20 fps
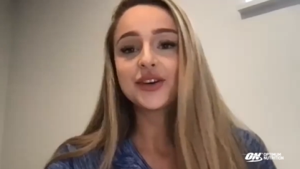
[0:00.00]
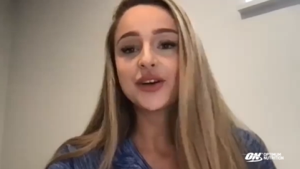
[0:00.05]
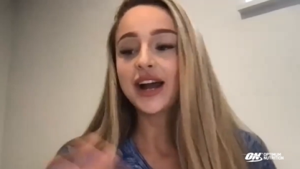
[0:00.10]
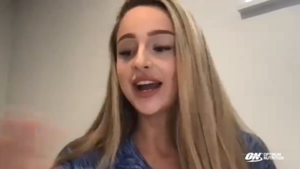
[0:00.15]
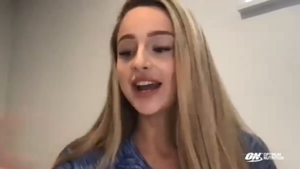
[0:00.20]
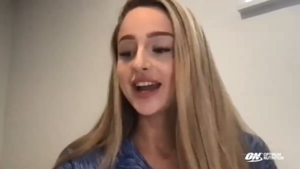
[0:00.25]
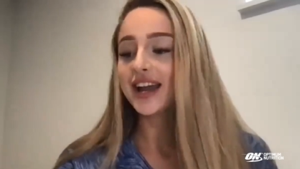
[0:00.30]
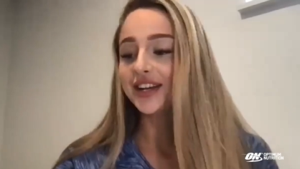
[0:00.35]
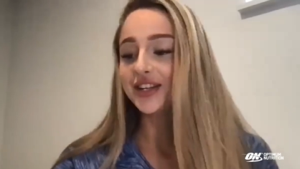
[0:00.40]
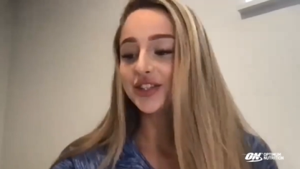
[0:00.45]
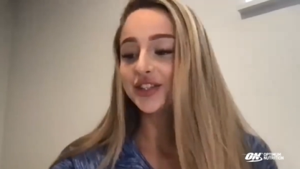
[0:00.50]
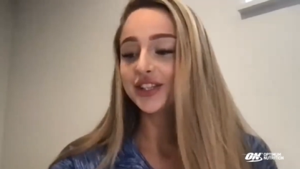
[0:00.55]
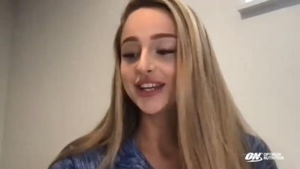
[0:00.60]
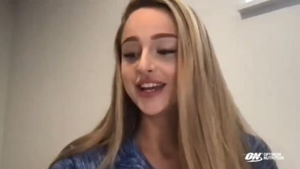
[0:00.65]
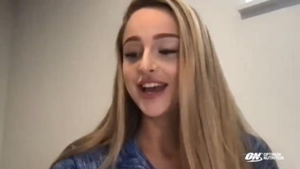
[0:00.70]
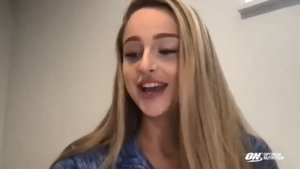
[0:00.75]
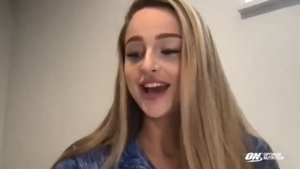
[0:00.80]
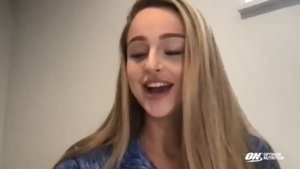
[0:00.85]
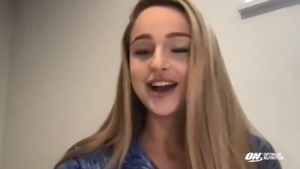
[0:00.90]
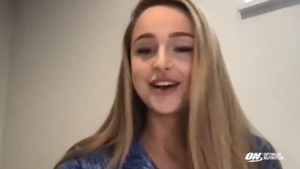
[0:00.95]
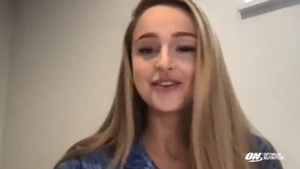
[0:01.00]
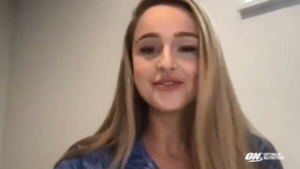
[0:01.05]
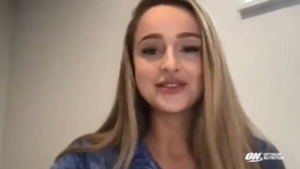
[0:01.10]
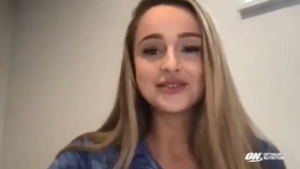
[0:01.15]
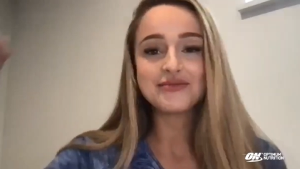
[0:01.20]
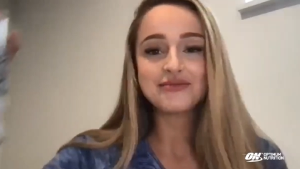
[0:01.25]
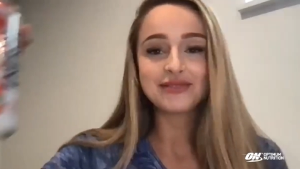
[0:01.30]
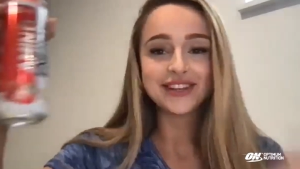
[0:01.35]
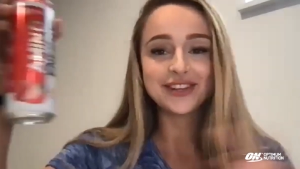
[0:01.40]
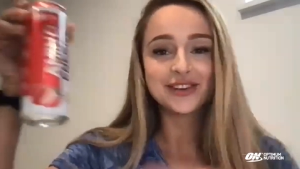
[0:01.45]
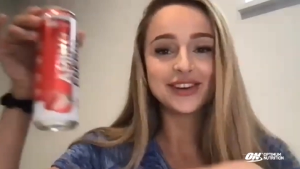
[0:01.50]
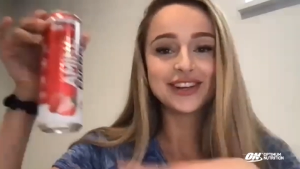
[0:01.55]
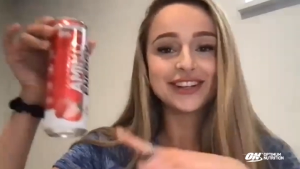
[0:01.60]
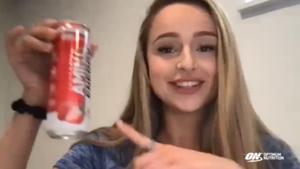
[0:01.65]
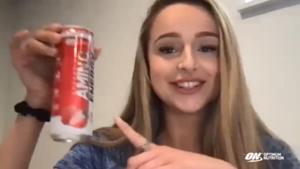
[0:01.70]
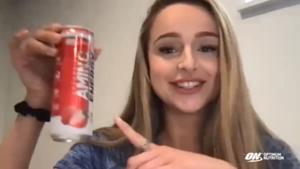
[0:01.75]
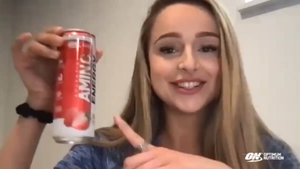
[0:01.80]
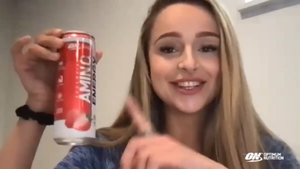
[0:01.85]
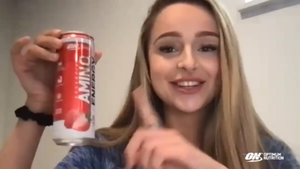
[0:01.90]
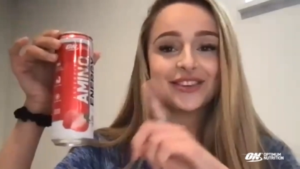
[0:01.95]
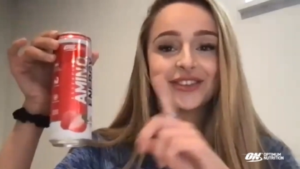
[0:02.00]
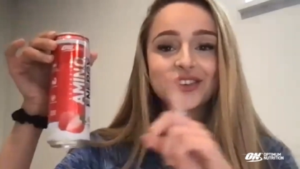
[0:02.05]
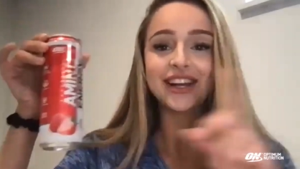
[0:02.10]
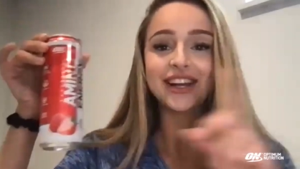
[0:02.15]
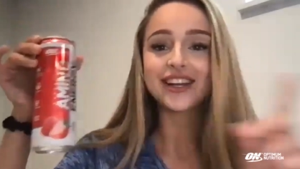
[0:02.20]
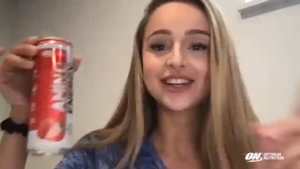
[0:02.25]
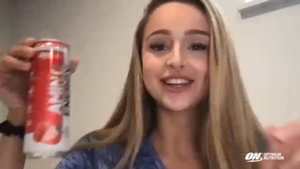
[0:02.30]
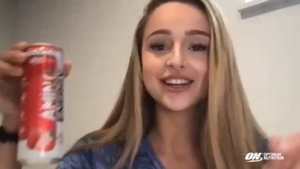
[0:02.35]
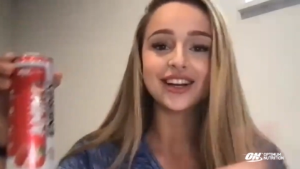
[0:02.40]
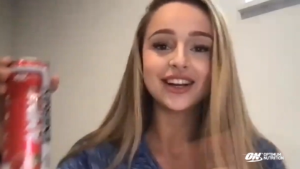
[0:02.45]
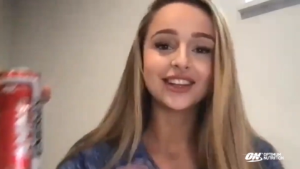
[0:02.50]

I actually have an amino energy right here.